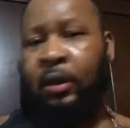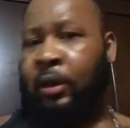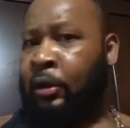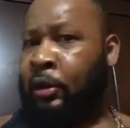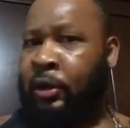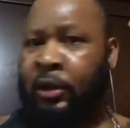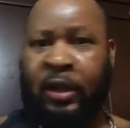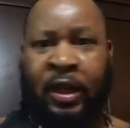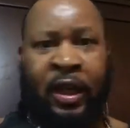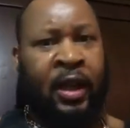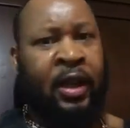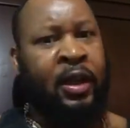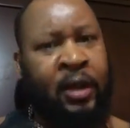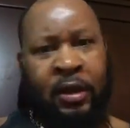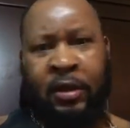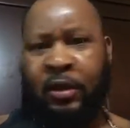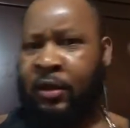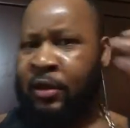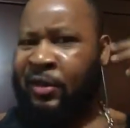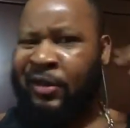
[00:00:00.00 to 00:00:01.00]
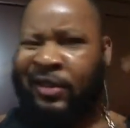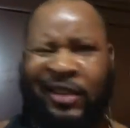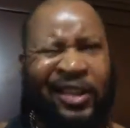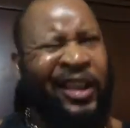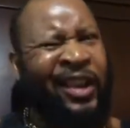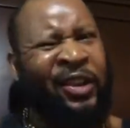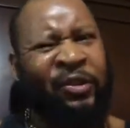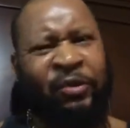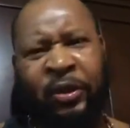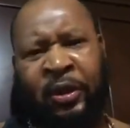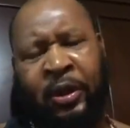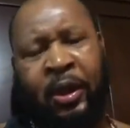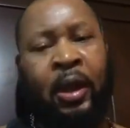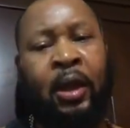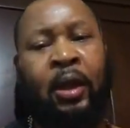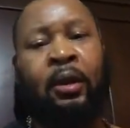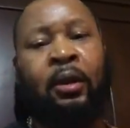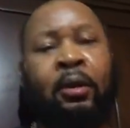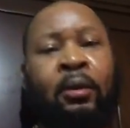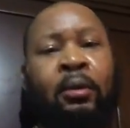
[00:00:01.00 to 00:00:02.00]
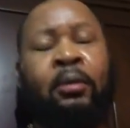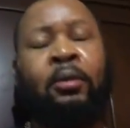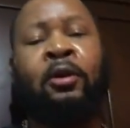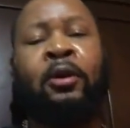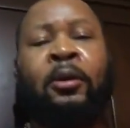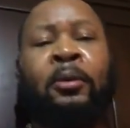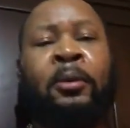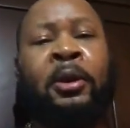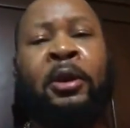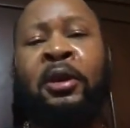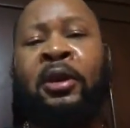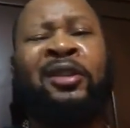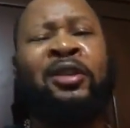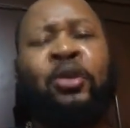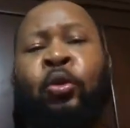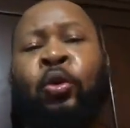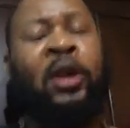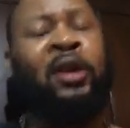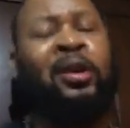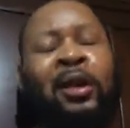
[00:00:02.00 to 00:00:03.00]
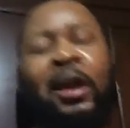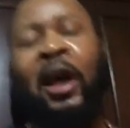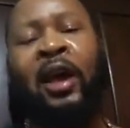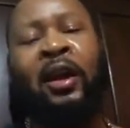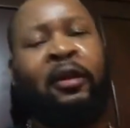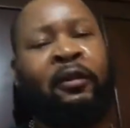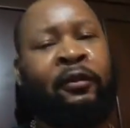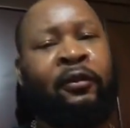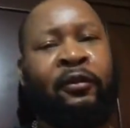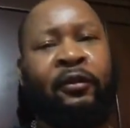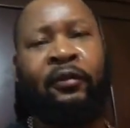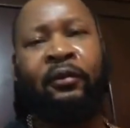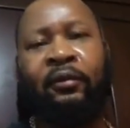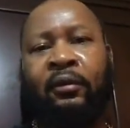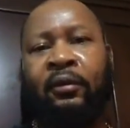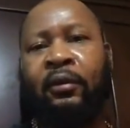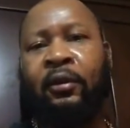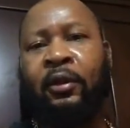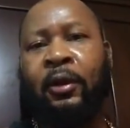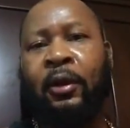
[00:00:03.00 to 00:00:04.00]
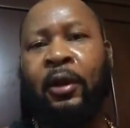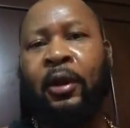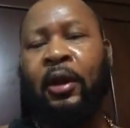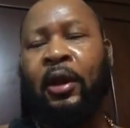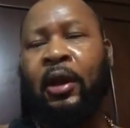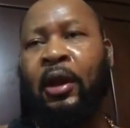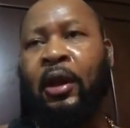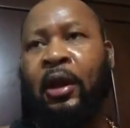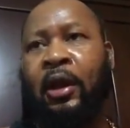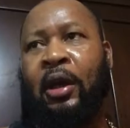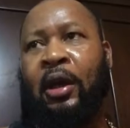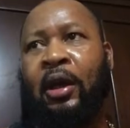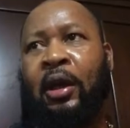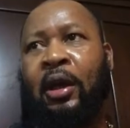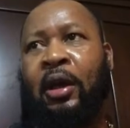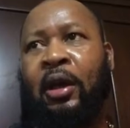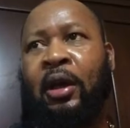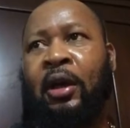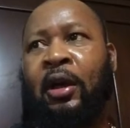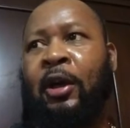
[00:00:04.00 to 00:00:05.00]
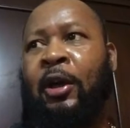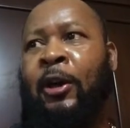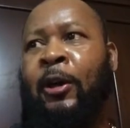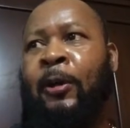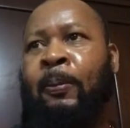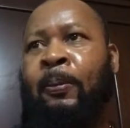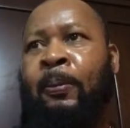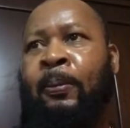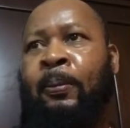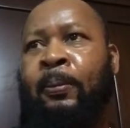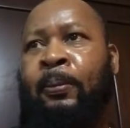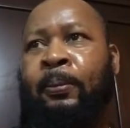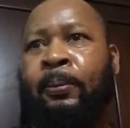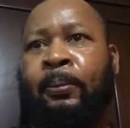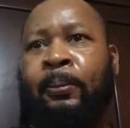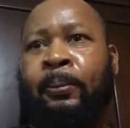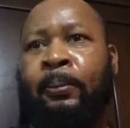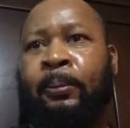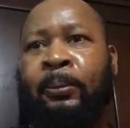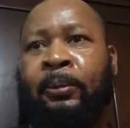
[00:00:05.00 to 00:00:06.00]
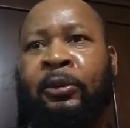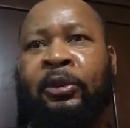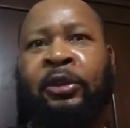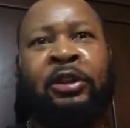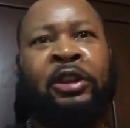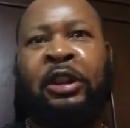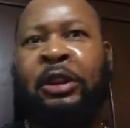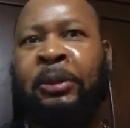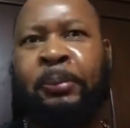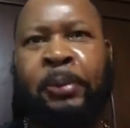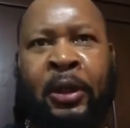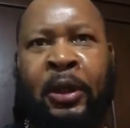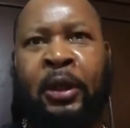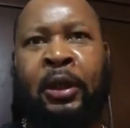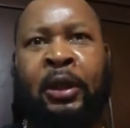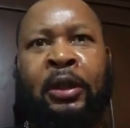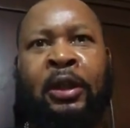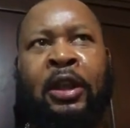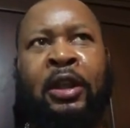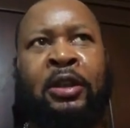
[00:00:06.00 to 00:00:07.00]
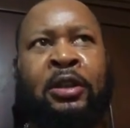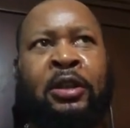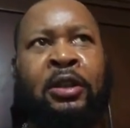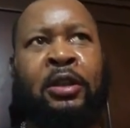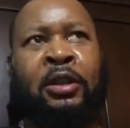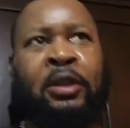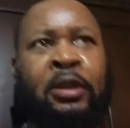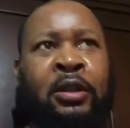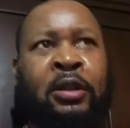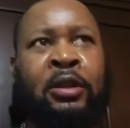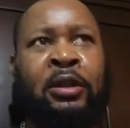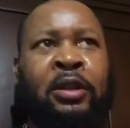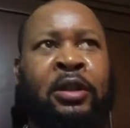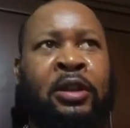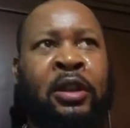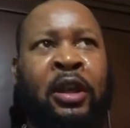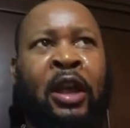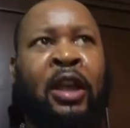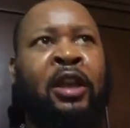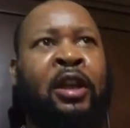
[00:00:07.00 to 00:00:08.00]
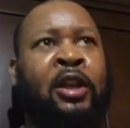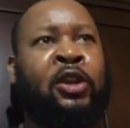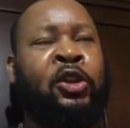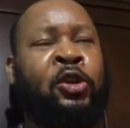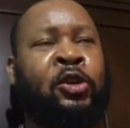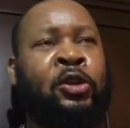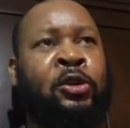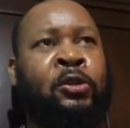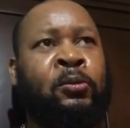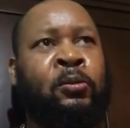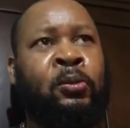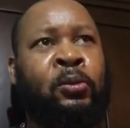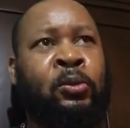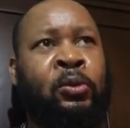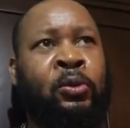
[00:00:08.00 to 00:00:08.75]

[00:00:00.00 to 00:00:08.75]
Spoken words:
a dance. It's everything. You know what I mean? It's a way of life. Um, Deeper than skin tone.